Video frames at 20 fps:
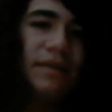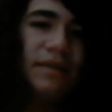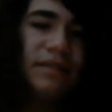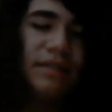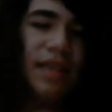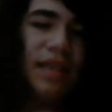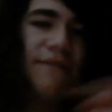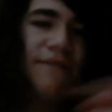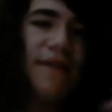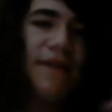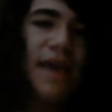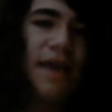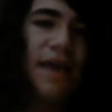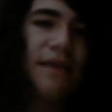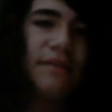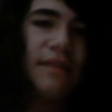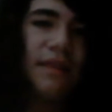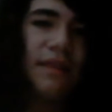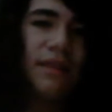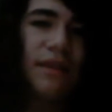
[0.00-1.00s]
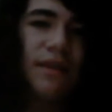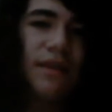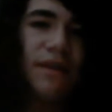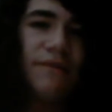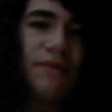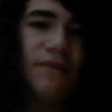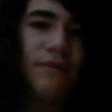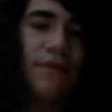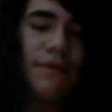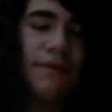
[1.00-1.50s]
this left hand,
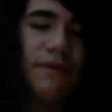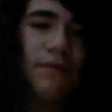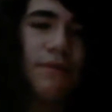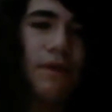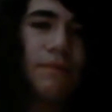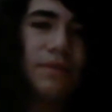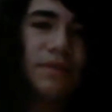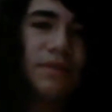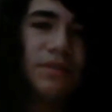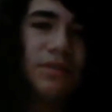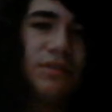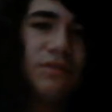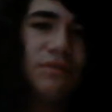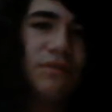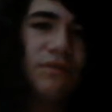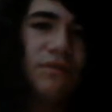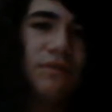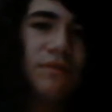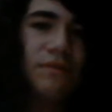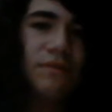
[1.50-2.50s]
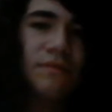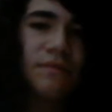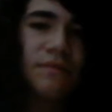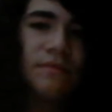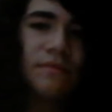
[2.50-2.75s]
if you really want me to do,